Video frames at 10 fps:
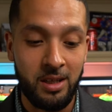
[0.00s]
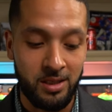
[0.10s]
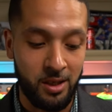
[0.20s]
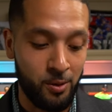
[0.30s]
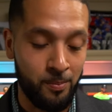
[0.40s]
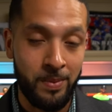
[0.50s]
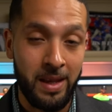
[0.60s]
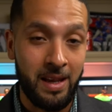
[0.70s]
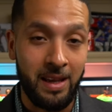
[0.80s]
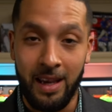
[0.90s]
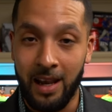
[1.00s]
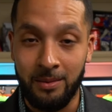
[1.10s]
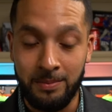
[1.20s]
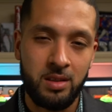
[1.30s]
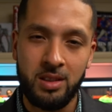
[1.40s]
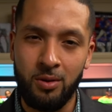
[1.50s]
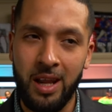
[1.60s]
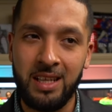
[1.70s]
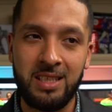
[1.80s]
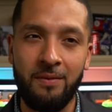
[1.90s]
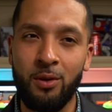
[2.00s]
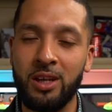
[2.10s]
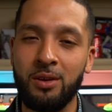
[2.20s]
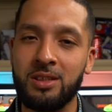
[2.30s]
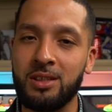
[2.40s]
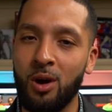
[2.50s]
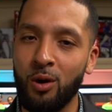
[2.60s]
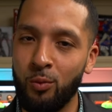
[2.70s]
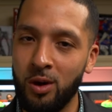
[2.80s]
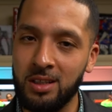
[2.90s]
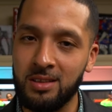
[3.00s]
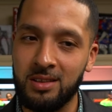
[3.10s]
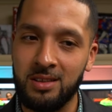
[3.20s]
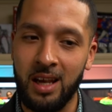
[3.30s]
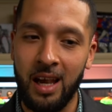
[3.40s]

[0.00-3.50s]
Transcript: So yeah, so next, I've only used this card once,